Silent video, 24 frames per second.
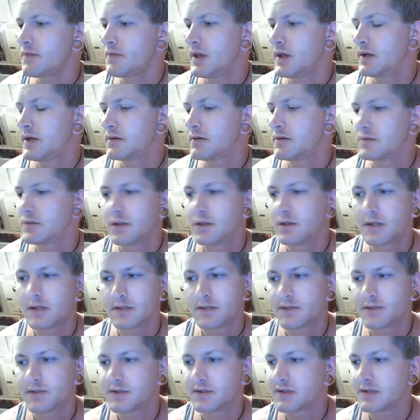I don't know
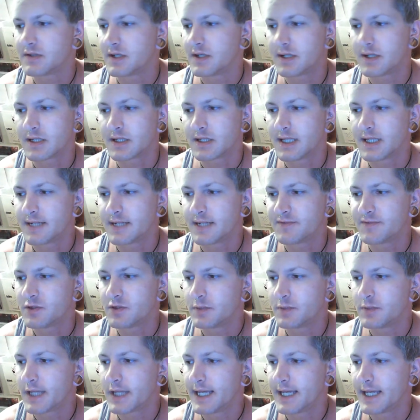how the clan of
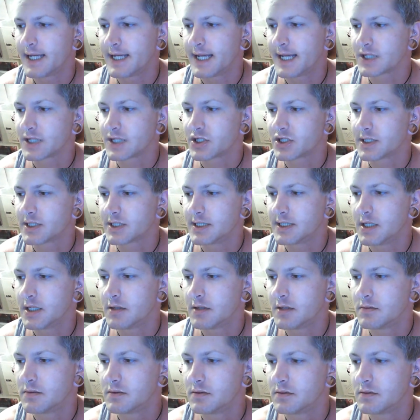Tubal Cain actually, you know,